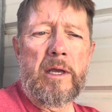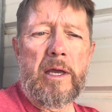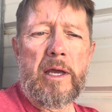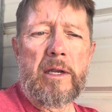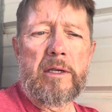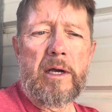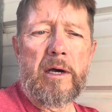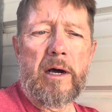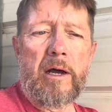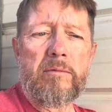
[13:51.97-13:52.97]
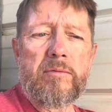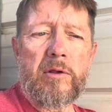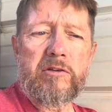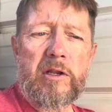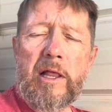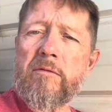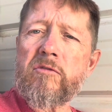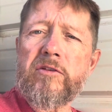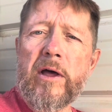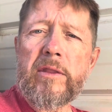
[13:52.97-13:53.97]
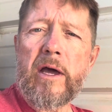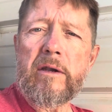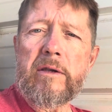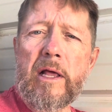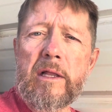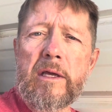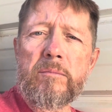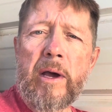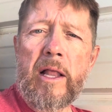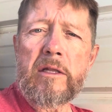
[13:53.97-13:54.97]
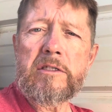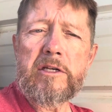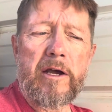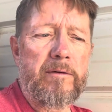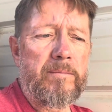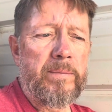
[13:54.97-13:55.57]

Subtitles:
And I still haven't found that delicate balance yet.